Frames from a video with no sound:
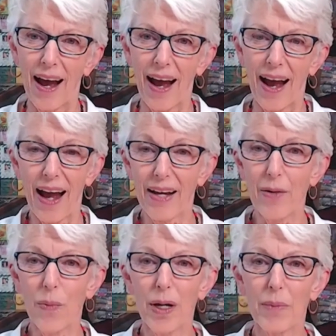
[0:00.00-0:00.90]
I
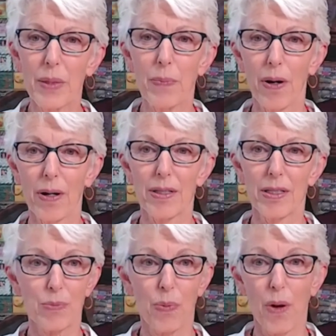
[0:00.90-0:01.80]
don't want to be part of
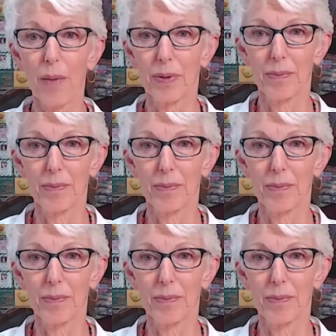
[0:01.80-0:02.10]
this problem.